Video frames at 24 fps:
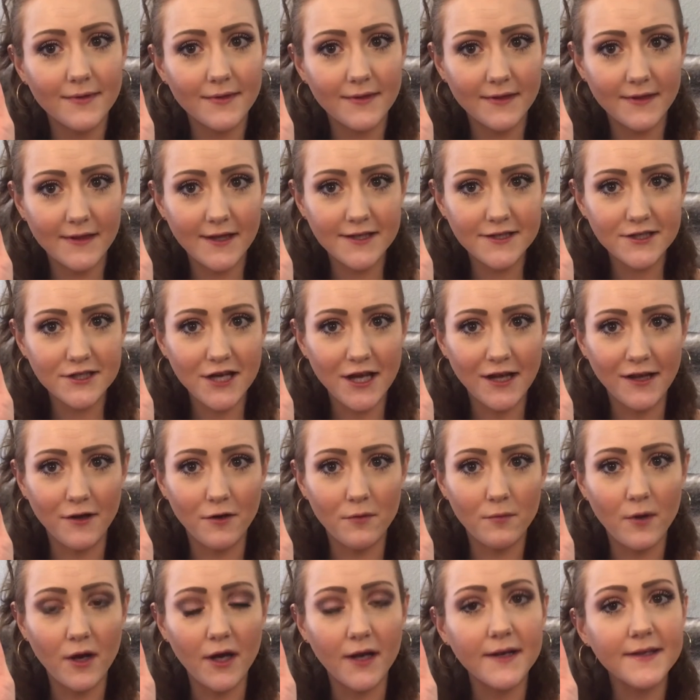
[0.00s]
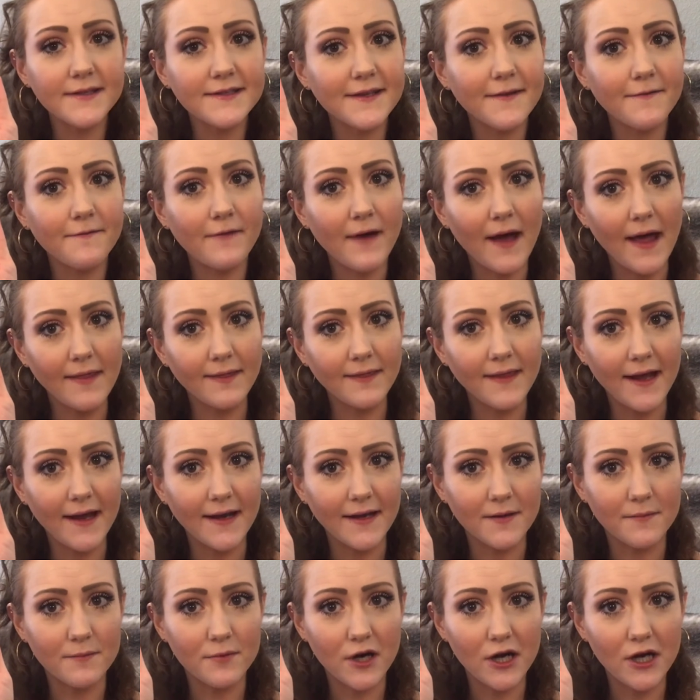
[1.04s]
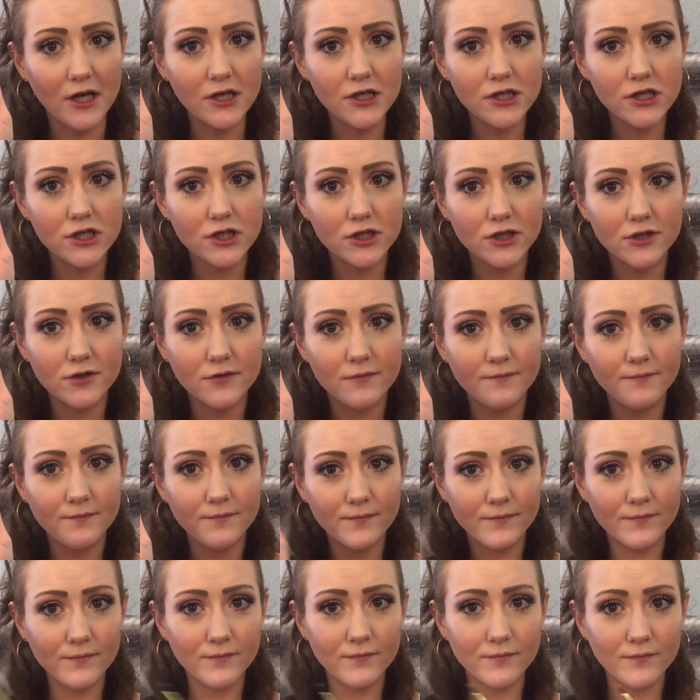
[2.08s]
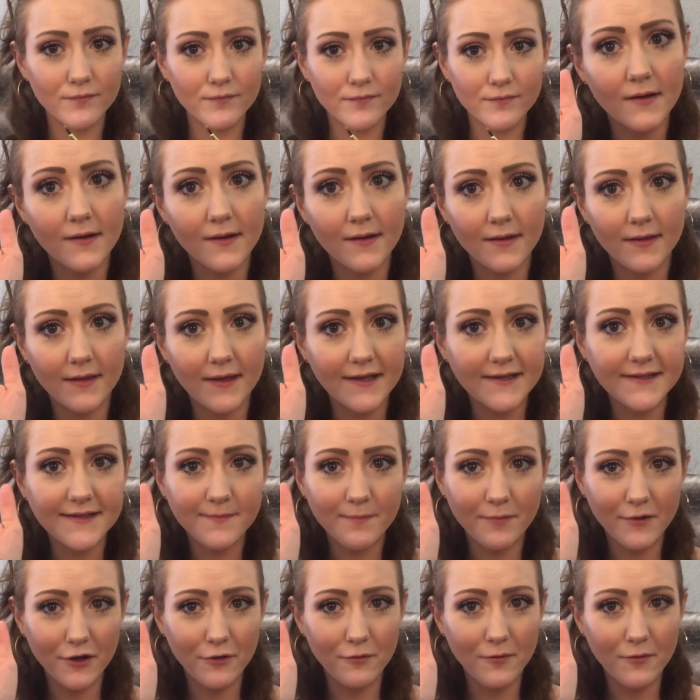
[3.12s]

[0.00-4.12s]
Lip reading: This yellow one is a fine liner brush. This blue